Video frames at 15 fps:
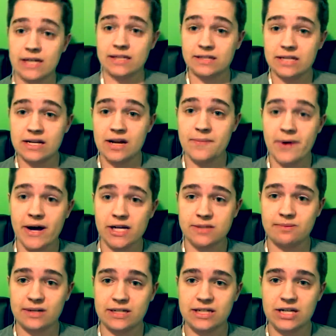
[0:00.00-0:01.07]
exceeded my
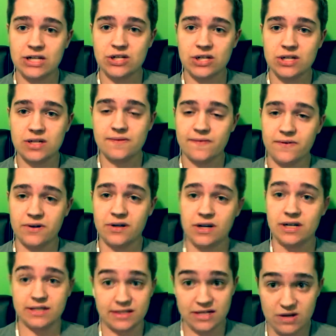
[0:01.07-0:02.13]
expectations for
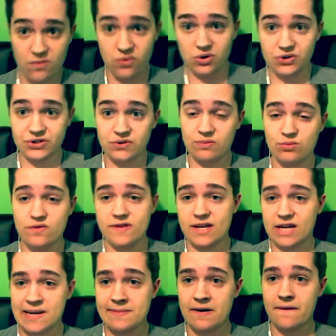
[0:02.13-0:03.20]
a sequel to a movie
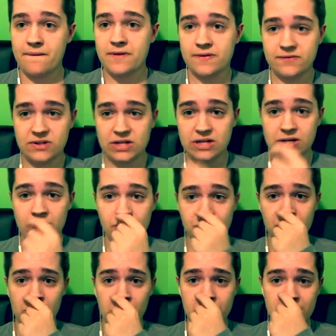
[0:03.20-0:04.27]
that came out 15 years ago.